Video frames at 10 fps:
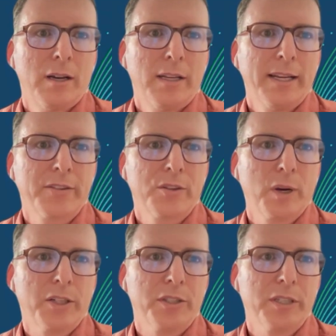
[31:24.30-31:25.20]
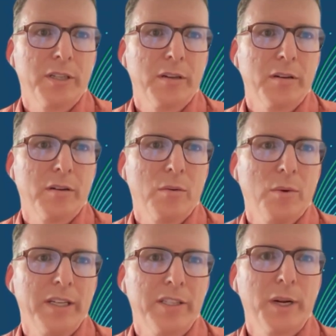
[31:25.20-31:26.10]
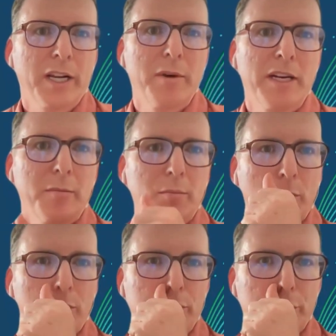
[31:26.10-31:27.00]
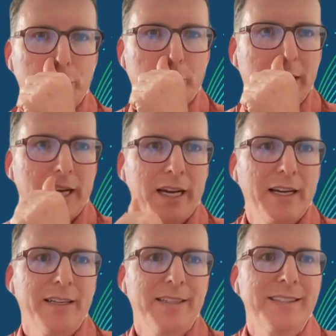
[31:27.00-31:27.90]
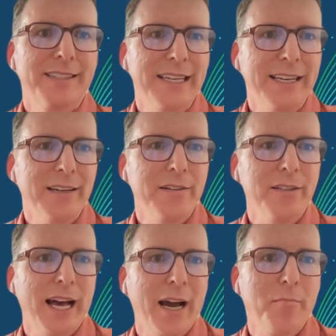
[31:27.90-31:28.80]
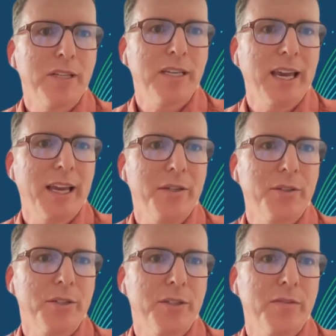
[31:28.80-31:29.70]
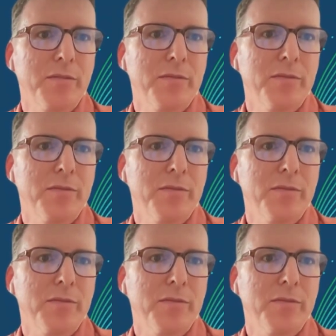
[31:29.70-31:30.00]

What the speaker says: Next question. What is the recommended approach to apply a single application